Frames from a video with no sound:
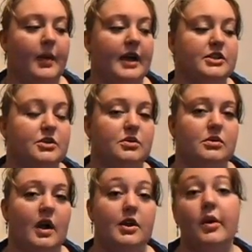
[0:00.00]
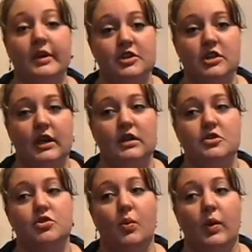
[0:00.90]
I do a note
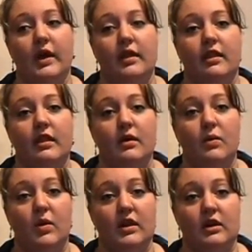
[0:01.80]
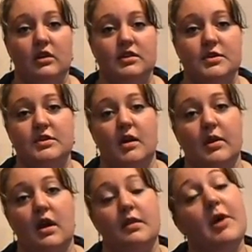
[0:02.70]
exchange with one of the girls who's going to
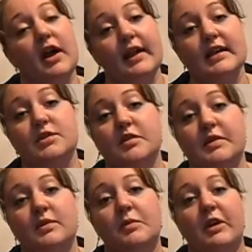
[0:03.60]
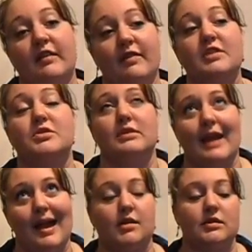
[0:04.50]
be on the podcast with me when we eventually
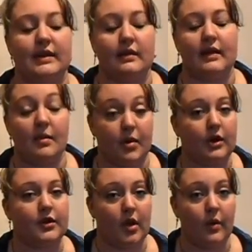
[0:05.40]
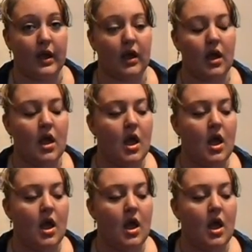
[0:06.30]
actually get that part going.